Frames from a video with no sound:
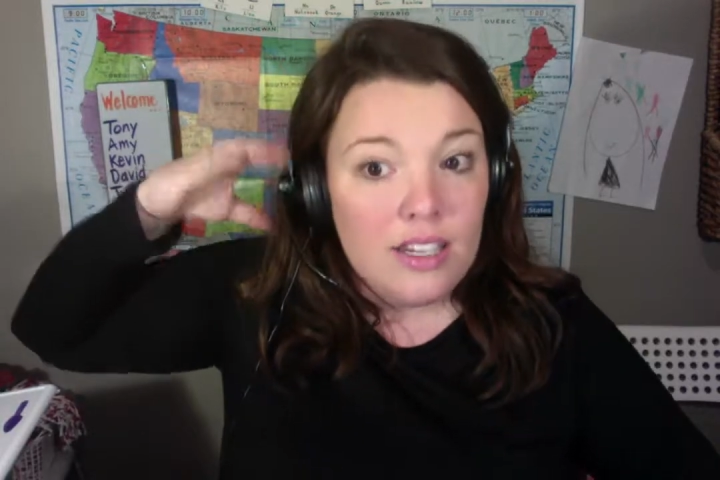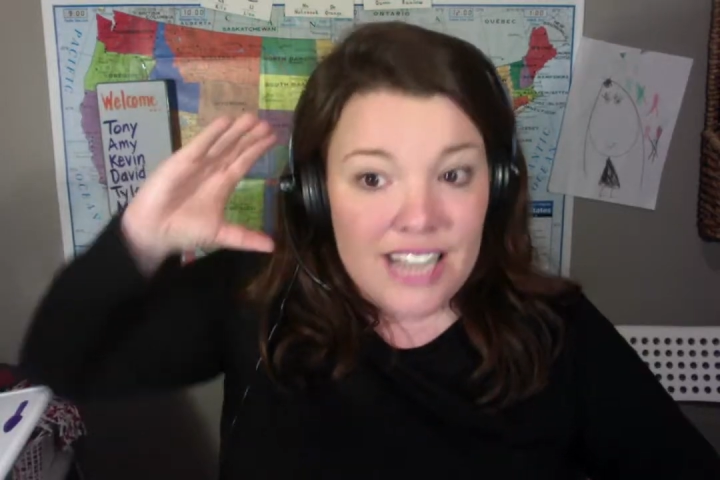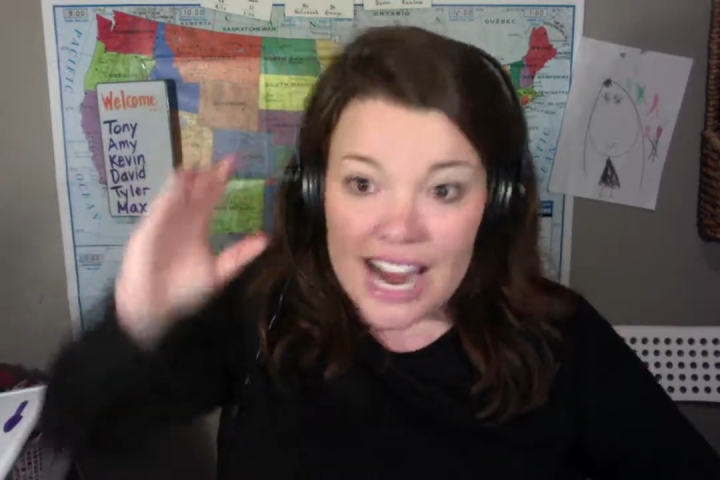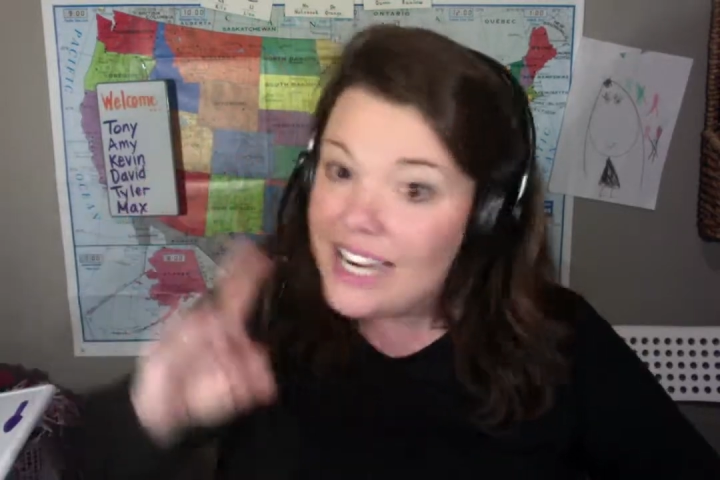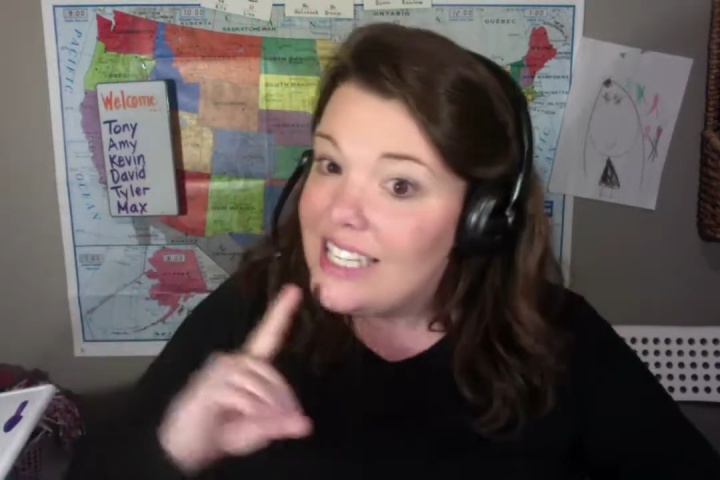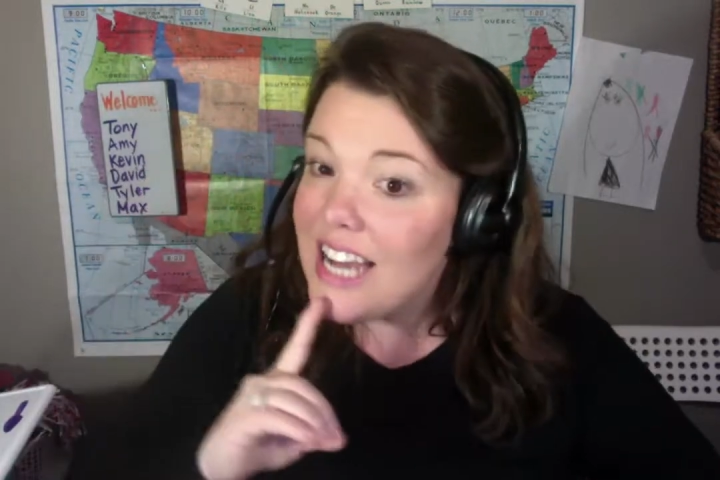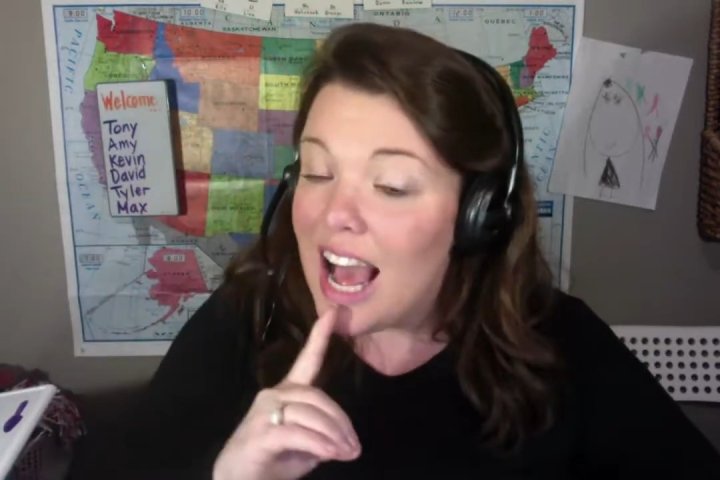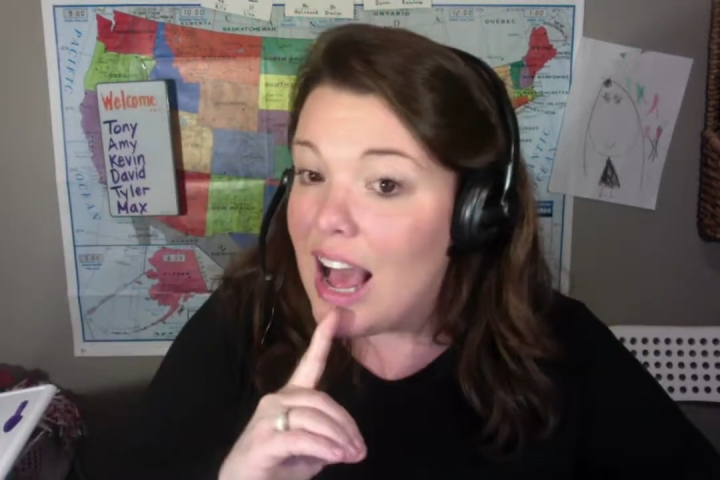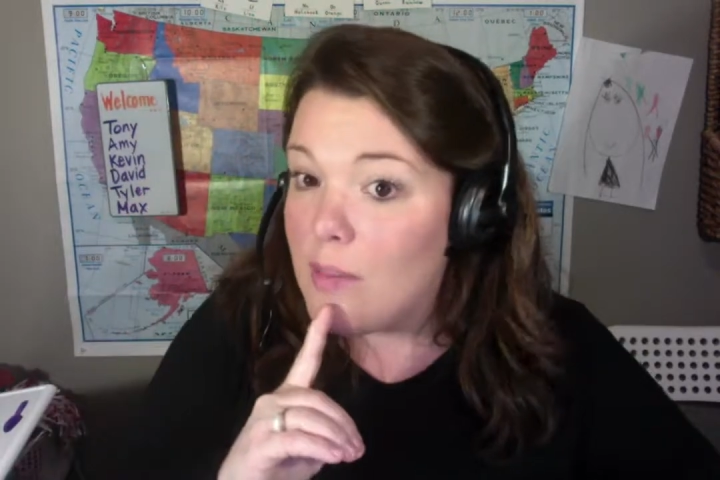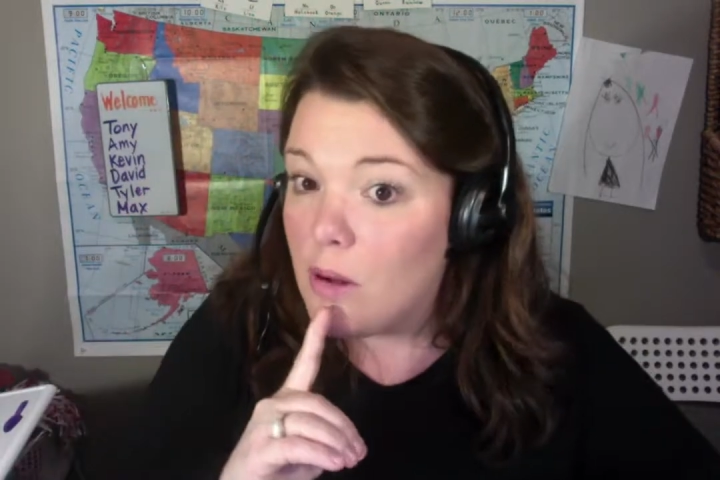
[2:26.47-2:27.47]
Take
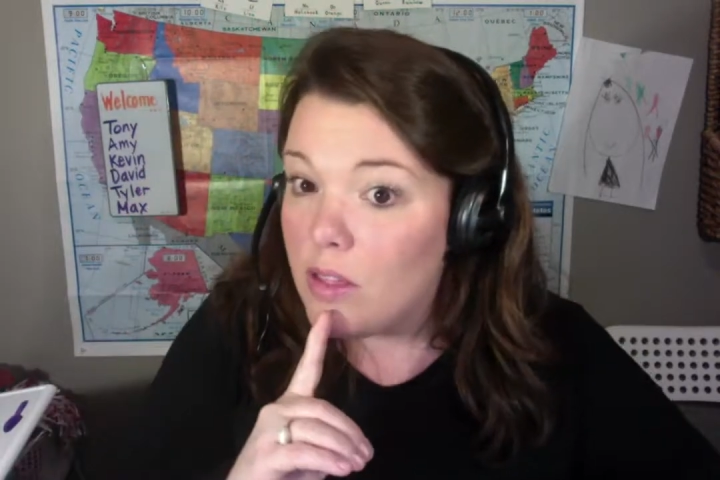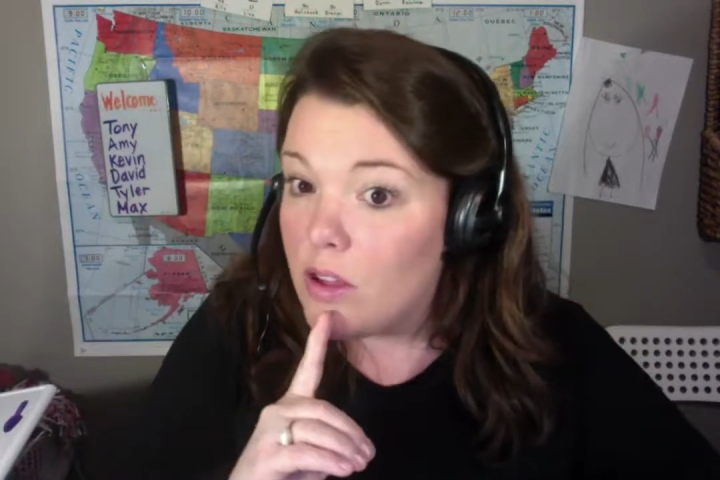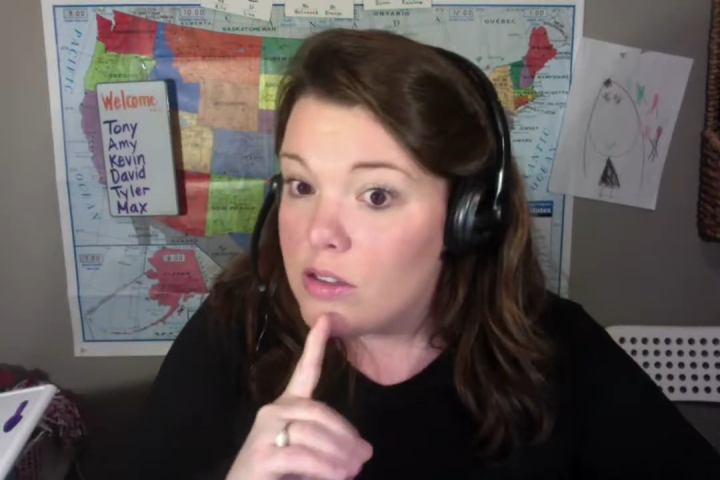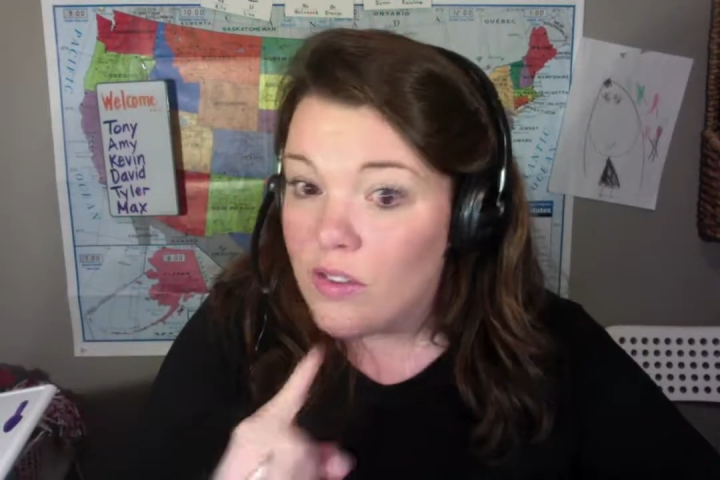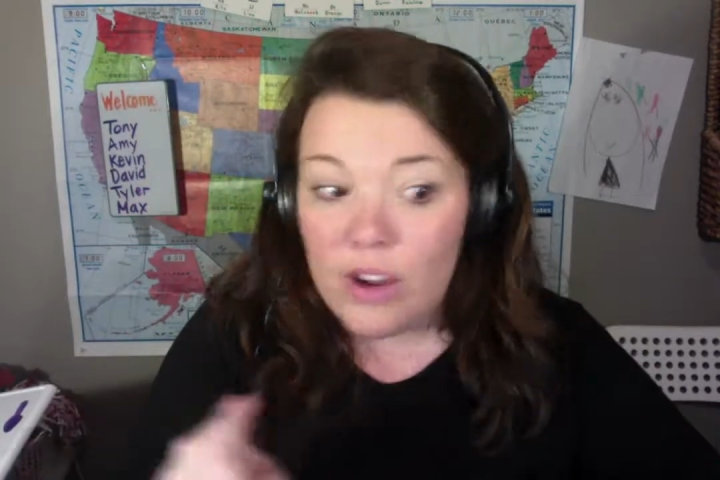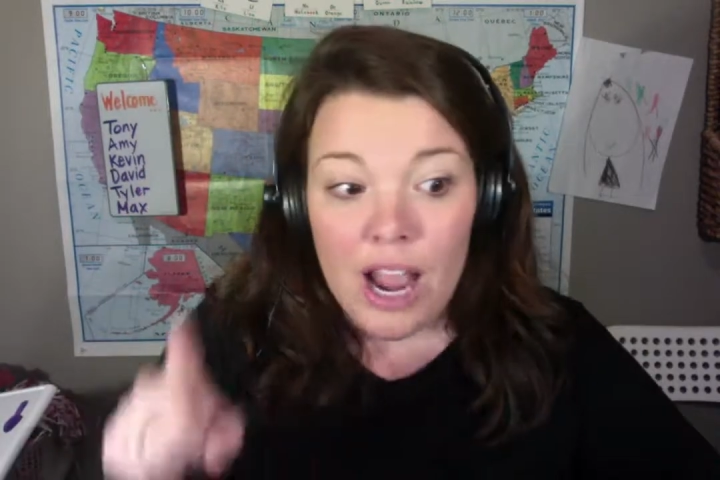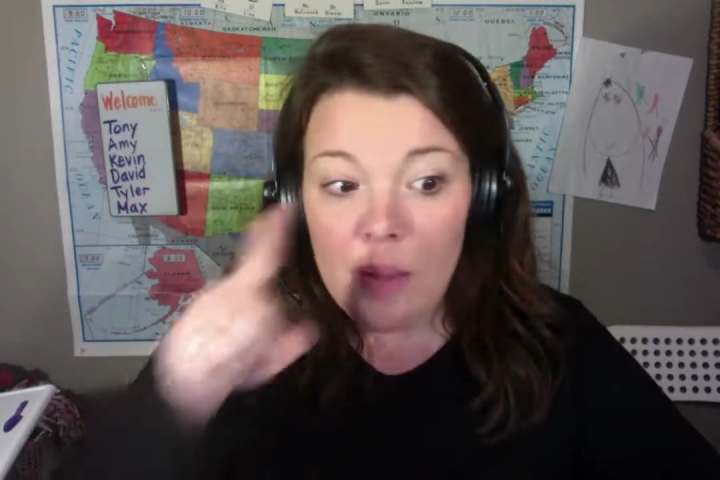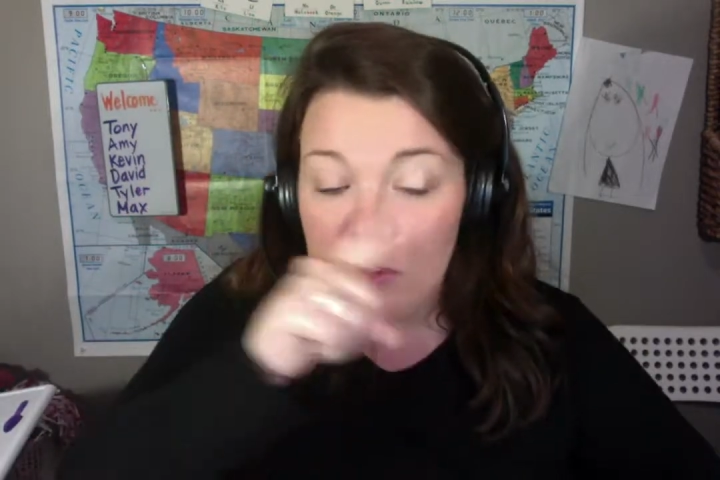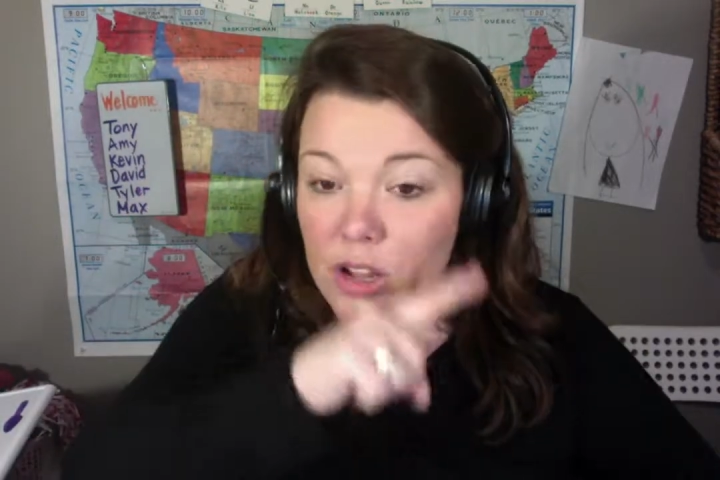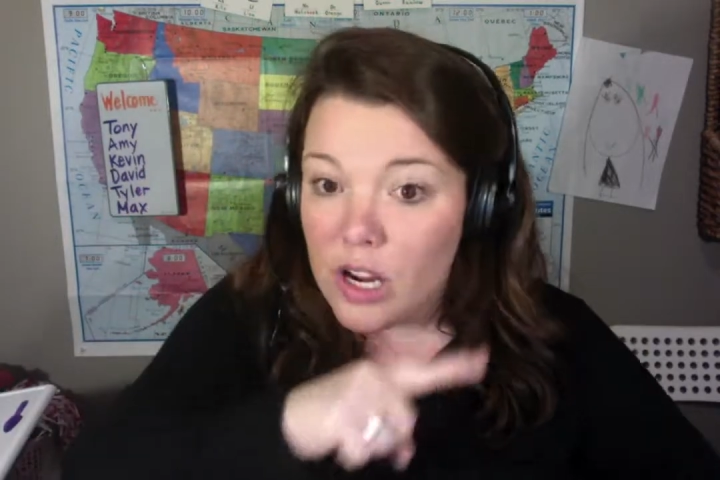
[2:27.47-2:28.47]
time on those
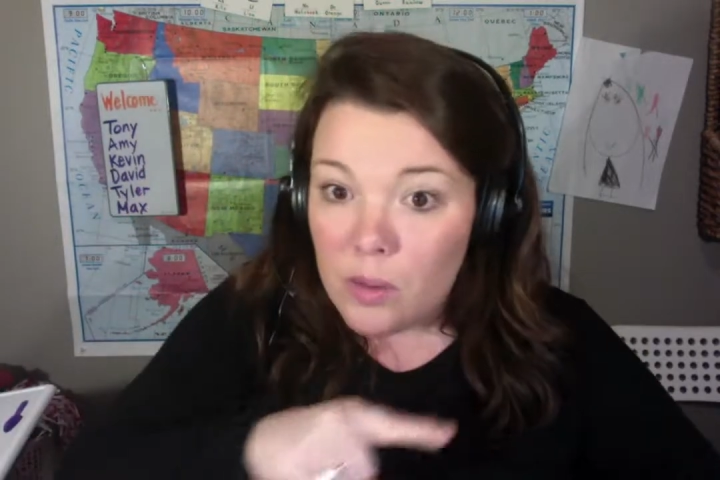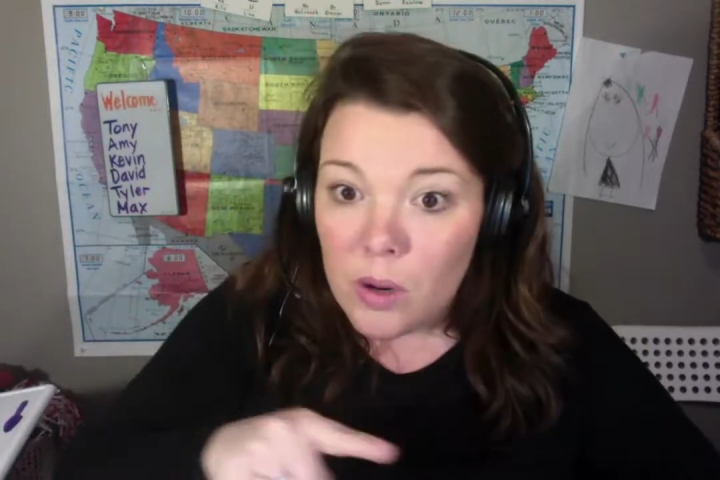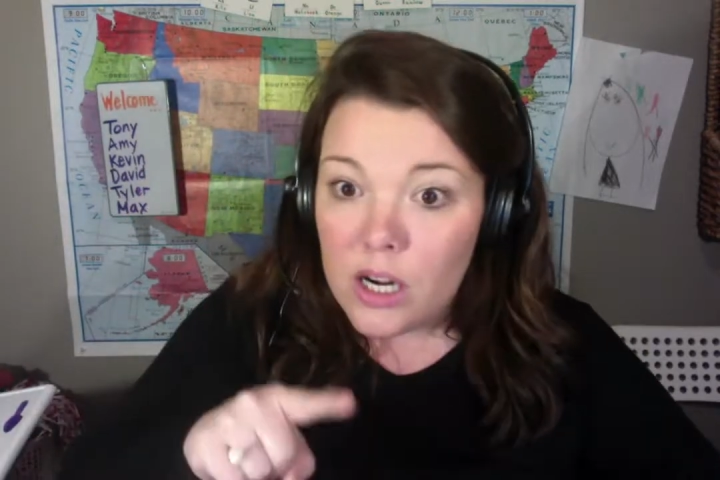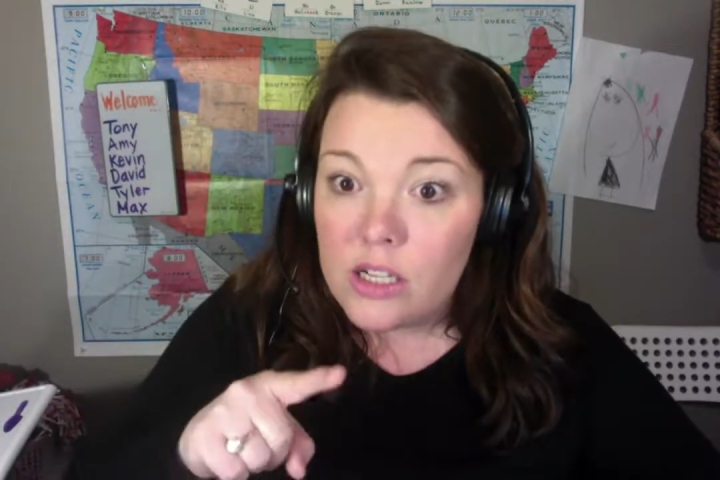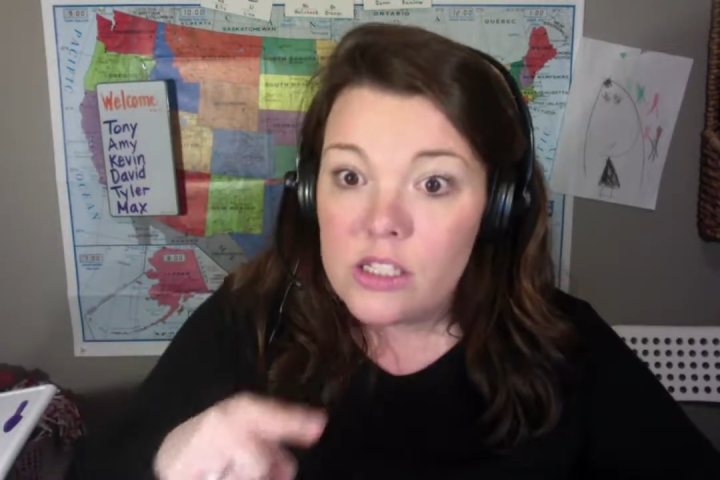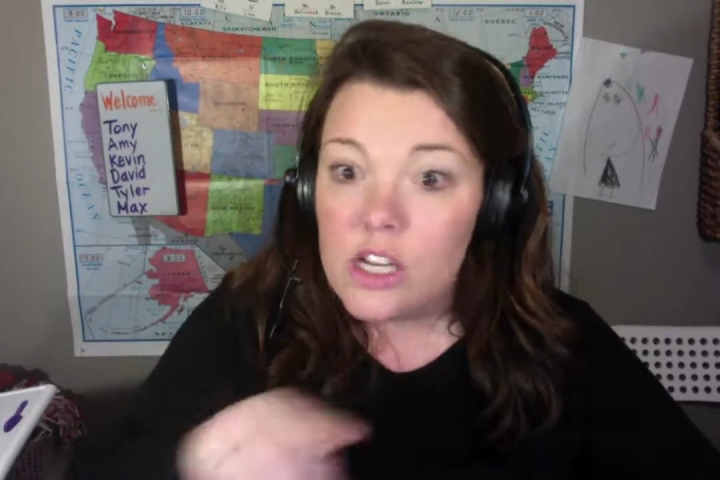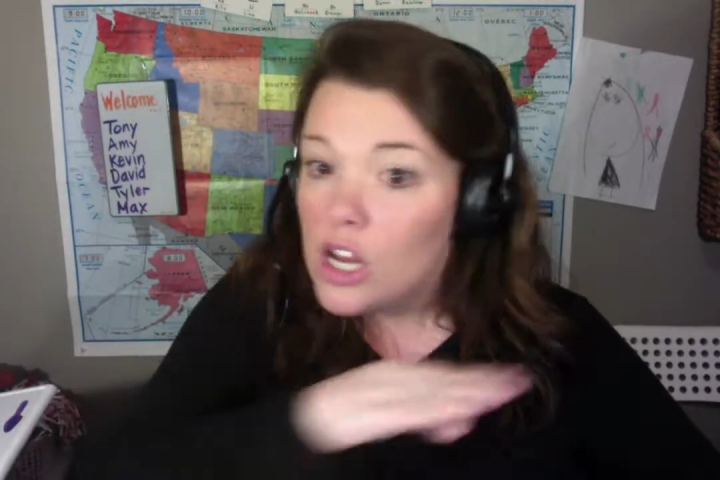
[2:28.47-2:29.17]
vocabulary words.